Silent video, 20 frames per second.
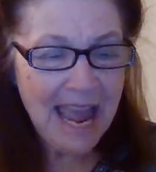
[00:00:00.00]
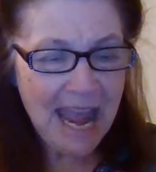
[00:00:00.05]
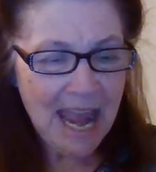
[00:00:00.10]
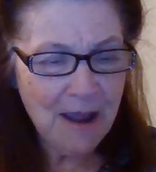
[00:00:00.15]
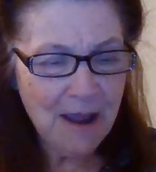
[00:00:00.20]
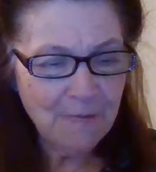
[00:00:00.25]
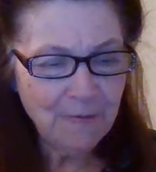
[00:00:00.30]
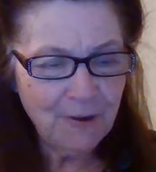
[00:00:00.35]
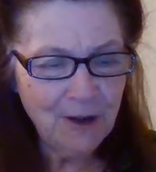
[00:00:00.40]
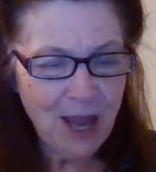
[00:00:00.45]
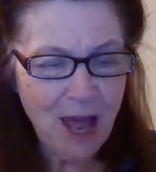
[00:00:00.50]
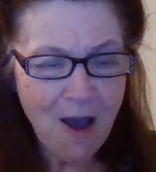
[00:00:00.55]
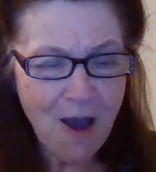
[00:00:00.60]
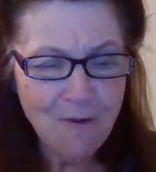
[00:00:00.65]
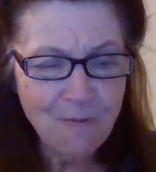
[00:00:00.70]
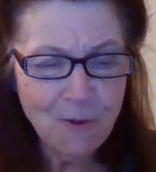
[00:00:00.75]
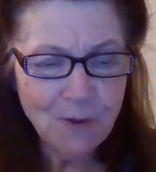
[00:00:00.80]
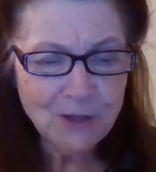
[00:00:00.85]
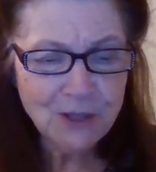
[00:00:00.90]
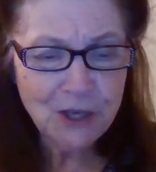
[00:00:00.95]
If
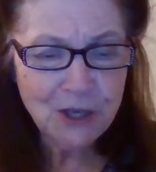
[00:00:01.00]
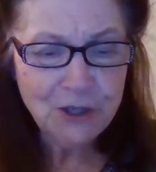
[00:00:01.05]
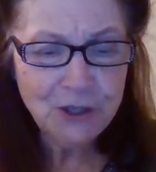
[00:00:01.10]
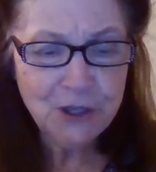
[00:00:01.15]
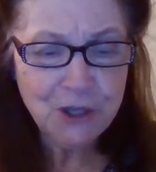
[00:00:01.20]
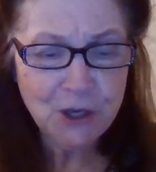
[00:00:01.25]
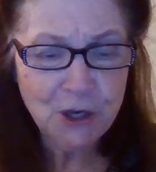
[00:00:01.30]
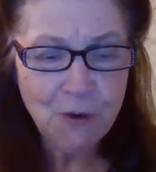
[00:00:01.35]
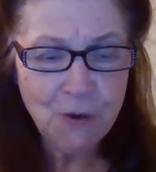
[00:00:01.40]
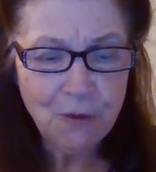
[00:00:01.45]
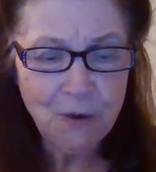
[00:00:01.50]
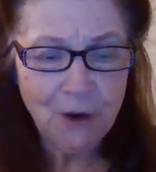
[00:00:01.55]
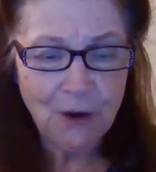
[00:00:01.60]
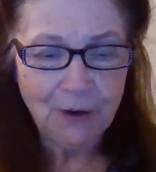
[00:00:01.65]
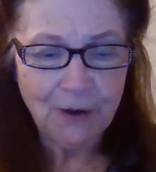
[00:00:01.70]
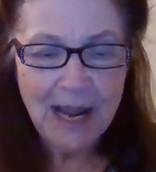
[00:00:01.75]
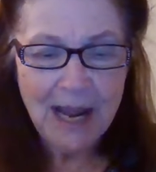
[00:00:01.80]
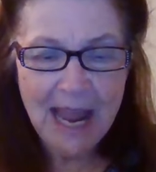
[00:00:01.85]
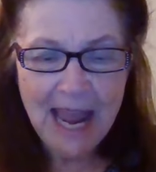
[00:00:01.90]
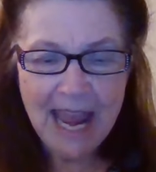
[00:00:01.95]
love was a
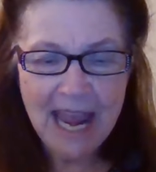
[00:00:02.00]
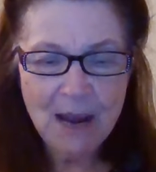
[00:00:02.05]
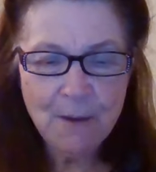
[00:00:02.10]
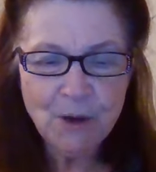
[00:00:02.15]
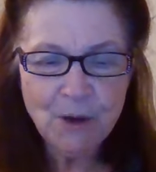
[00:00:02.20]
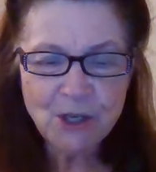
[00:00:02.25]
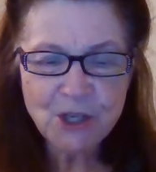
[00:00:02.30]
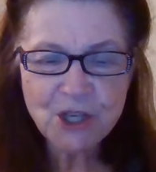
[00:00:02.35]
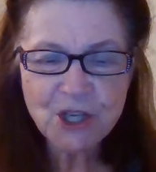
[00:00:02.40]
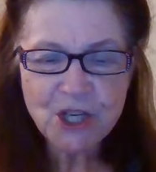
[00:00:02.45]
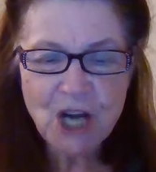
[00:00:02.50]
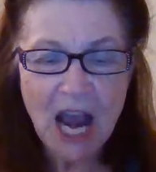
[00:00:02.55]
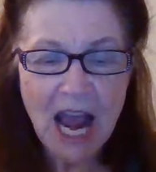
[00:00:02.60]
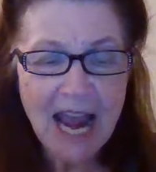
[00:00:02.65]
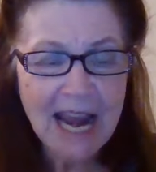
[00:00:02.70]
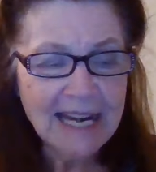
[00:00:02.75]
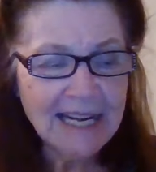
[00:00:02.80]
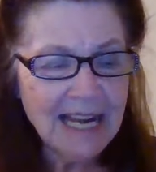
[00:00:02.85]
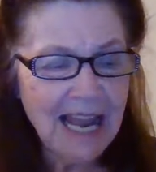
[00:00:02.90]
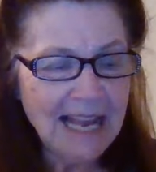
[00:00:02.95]
jeweler, it would
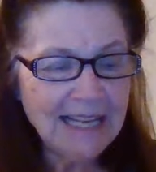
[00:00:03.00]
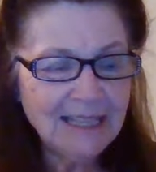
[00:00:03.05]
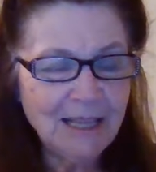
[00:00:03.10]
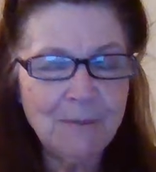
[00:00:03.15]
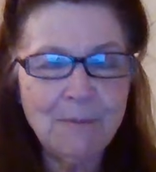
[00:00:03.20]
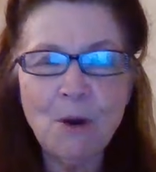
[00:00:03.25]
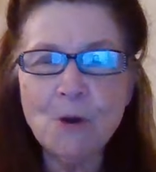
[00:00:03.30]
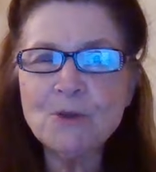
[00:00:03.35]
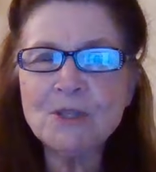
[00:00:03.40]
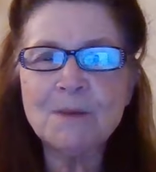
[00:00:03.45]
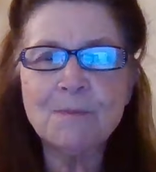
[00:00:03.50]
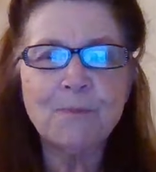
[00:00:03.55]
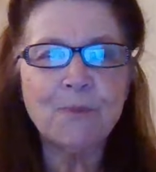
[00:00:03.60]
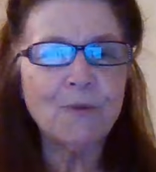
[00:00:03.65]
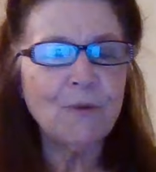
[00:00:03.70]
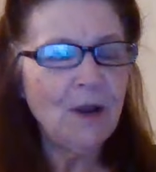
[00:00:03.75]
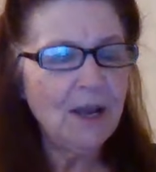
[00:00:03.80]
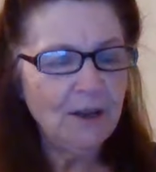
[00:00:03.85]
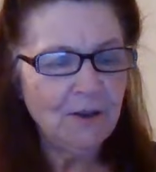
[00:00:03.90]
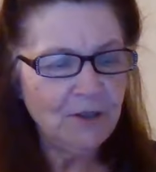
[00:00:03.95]
shine like the most
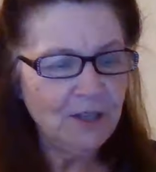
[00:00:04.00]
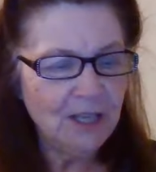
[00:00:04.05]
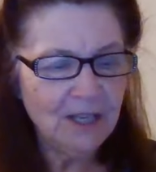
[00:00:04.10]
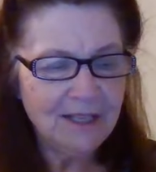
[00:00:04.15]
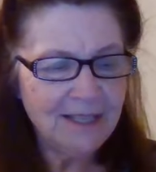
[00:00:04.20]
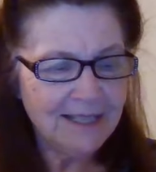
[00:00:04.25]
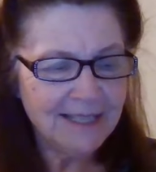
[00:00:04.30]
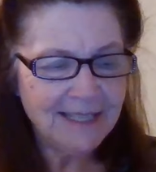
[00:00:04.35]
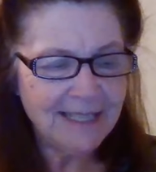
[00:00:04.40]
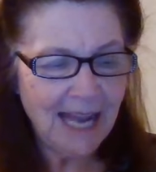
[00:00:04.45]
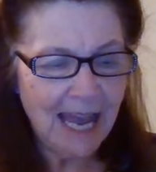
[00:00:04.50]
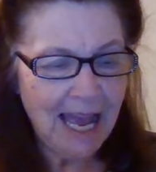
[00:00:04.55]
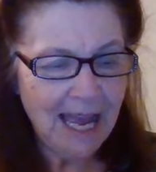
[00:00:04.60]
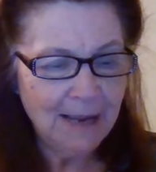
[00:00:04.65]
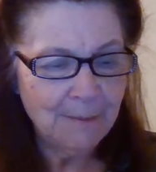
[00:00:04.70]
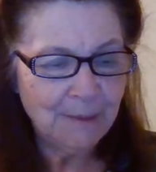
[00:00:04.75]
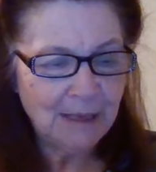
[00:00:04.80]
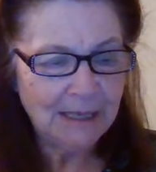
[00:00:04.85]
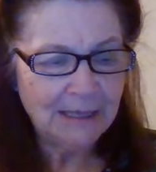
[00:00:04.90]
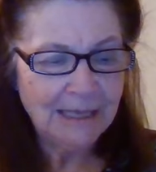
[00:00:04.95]
brilliant
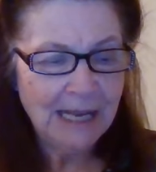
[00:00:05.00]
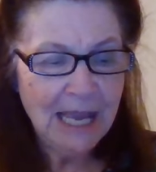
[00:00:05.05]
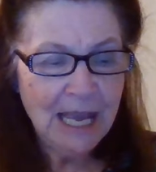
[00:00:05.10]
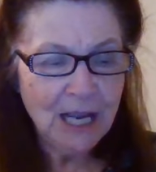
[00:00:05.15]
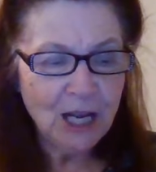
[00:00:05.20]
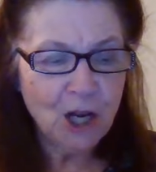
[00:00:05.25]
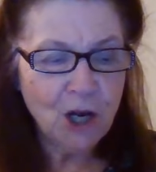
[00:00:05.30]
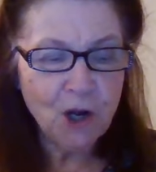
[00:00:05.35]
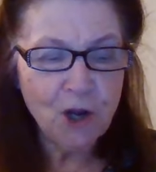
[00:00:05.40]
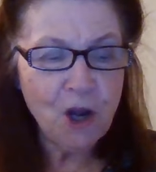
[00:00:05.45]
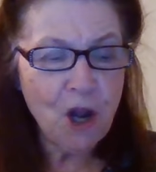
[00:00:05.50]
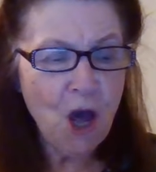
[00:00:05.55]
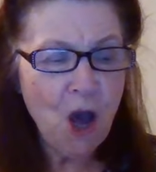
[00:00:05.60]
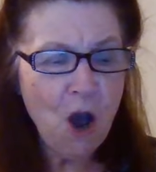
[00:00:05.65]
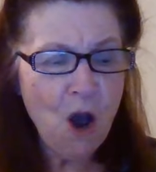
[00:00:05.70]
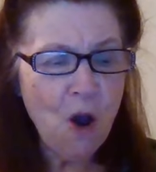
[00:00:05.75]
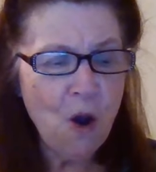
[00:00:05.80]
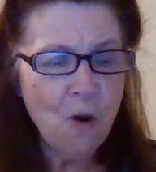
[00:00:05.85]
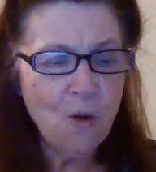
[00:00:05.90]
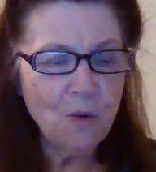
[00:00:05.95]
diamond,
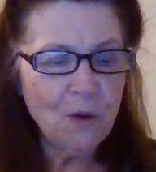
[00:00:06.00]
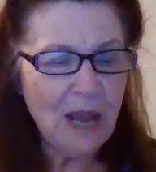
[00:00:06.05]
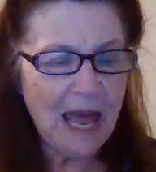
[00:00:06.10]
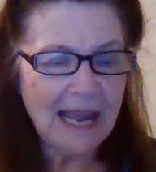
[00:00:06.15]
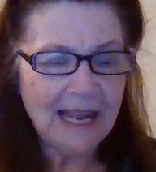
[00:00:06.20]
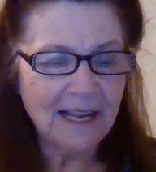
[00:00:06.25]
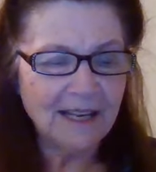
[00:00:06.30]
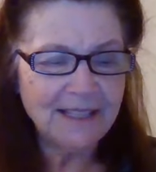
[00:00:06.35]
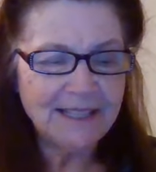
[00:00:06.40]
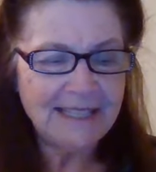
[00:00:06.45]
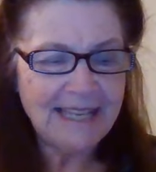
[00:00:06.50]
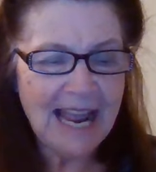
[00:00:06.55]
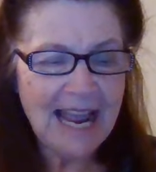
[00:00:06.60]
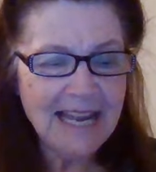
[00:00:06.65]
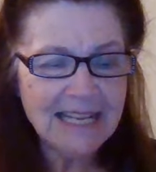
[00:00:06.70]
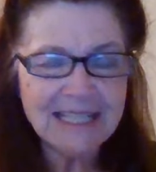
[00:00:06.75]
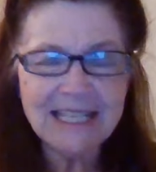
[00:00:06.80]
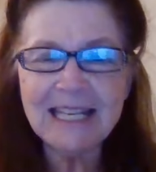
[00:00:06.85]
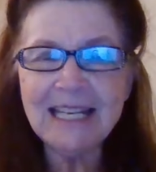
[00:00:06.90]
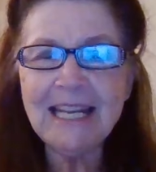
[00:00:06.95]
glow like a
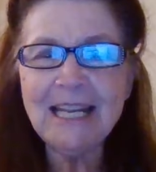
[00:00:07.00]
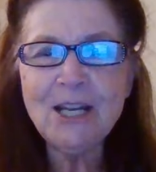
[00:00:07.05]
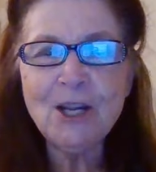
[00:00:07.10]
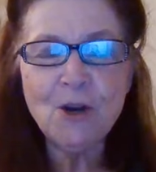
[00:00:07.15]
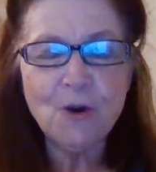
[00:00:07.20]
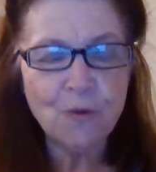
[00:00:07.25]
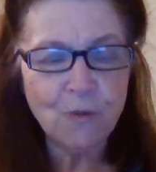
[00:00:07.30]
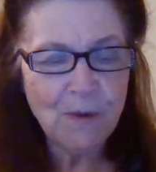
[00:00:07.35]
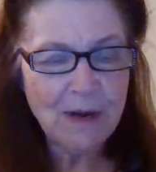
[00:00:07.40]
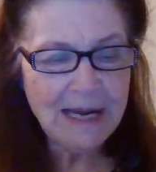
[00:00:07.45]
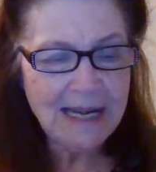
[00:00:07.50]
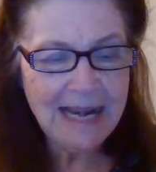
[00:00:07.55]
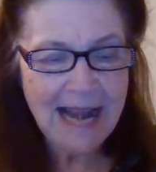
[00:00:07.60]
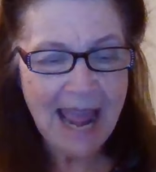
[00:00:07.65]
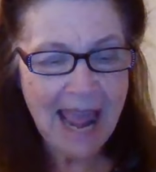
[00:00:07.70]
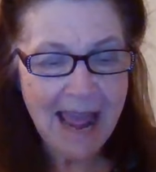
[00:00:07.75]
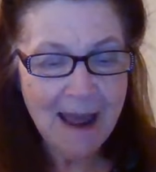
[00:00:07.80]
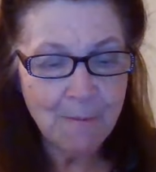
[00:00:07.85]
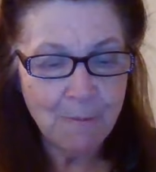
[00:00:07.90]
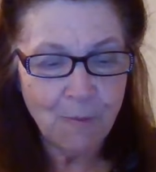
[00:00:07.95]
dazzling green
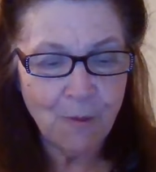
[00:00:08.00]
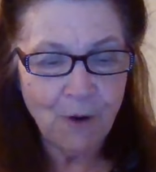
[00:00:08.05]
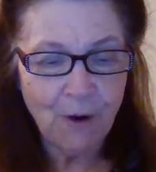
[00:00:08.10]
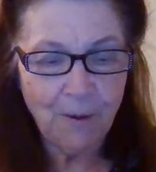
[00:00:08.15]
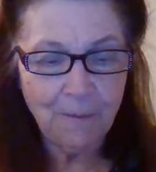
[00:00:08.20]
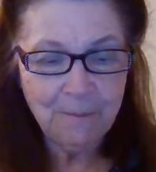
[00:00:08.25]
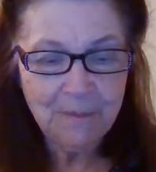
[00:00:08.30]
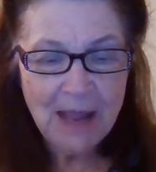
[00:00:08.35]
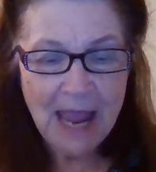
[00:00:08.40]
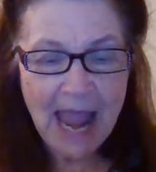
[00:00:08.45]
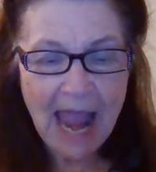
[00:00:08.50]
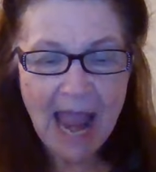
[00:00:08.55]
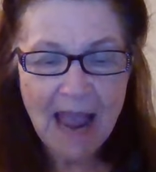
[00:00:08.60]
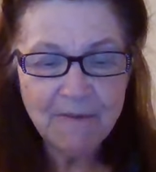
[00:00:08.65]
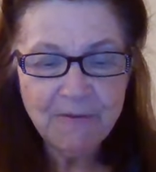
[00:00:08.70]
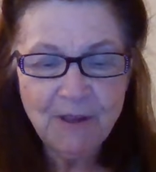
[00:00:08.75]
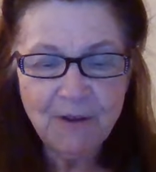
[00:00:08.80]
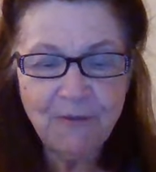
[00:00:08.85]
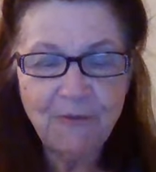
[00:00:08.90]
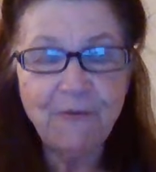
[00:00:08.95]
emerald,
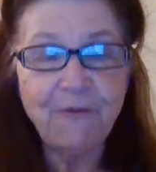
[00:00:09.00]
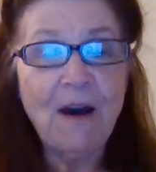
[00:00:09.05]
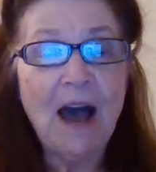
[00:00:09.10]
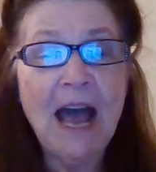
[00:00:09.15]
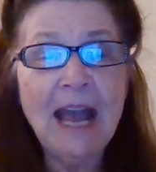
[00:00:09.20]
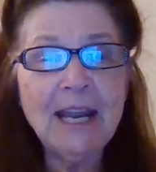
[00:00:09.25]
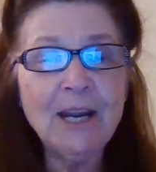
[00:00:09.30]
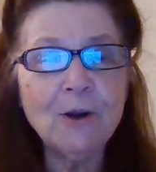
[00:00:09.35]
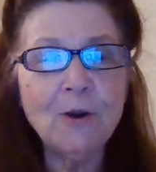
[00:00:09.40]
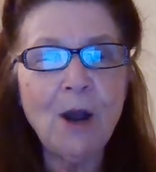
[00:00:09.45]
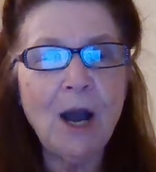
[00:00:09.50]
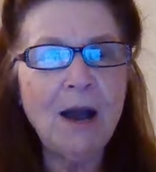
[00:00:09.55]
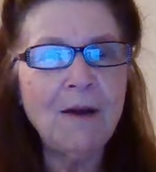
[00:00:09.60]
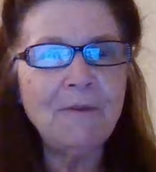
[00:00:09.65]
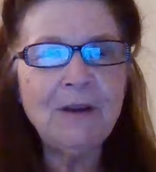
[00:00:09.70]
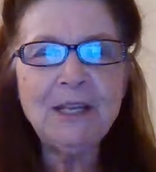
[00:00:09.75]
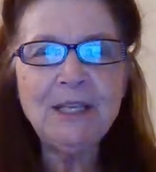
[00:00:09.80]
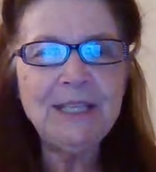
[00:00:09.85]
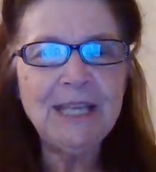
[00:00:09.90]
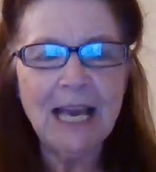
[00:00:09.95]
have the fire of
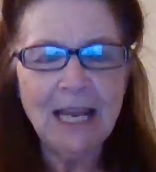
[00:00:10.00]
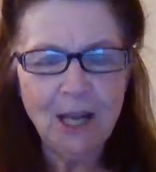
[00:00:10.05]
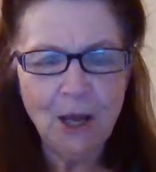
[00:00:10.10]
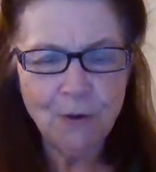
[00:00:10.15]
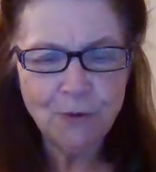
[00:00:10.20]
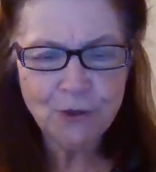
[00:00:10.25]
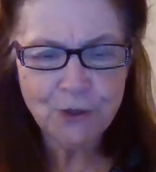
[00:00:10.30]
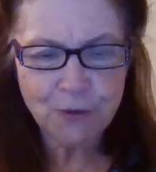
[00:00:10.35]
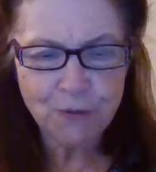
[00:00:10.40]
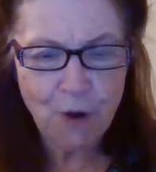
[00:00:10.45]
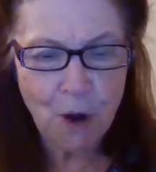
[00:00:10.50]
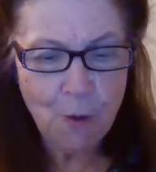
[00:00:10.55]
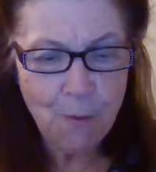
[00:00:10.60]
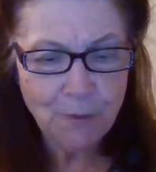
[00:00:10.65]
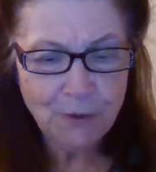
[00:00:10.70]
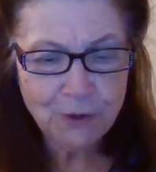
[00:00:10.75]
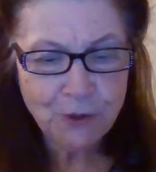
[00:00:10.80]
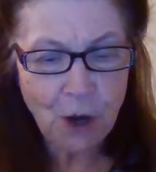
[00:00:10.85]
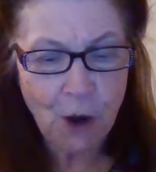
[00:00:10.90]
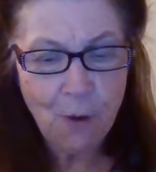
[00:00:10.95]
a yellow tro-
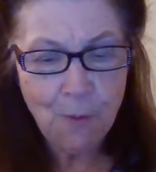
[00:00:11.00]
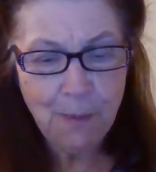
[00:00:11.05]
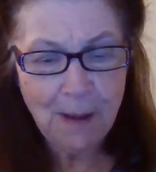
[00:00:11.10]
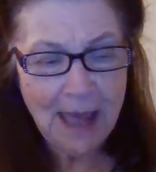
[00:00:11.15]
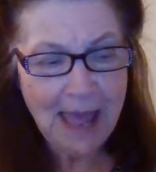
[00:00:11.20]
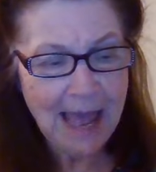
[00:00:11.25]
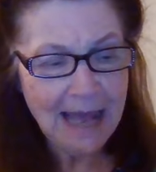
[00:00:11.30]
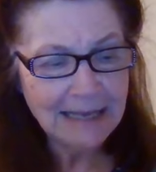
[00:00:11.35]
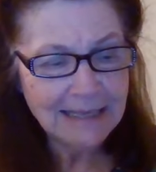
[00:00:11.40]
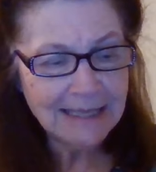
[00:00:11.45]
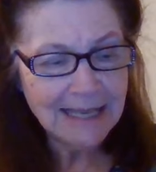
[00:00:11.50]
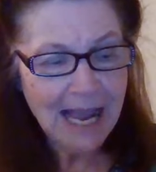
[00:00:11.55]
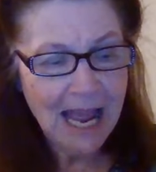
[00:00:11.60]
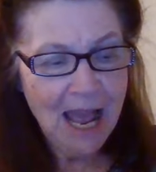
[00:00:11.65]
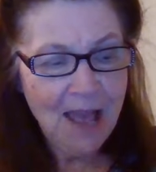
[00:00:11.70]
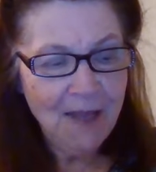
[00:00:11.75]
topaz,